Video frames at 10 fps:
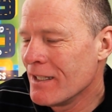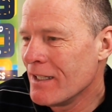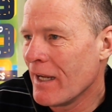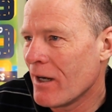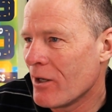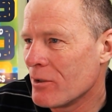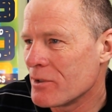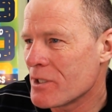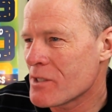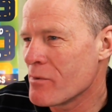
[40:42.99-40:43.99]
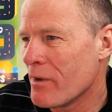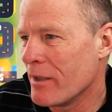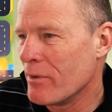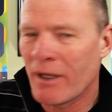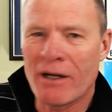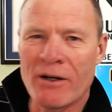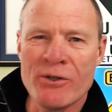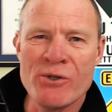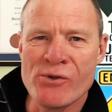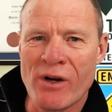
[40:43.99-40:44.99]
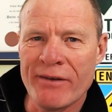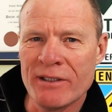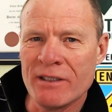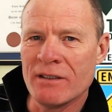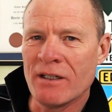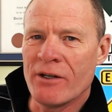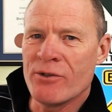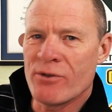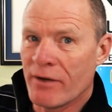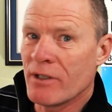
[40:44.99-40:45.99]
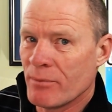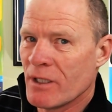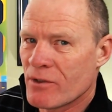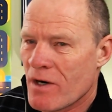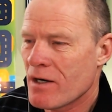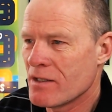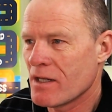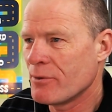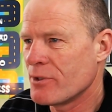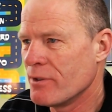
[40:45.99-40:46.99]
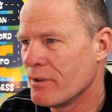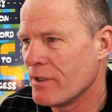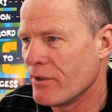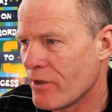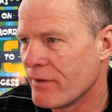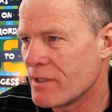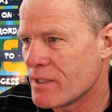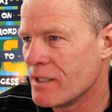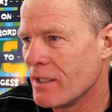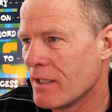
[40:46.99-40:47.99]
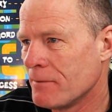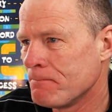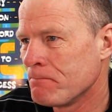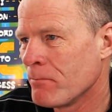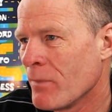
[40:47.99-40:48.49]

Now, just remind me, Matt, are you driving? Are you driving a big truck? Is that what you're doing? Are you driving CDL?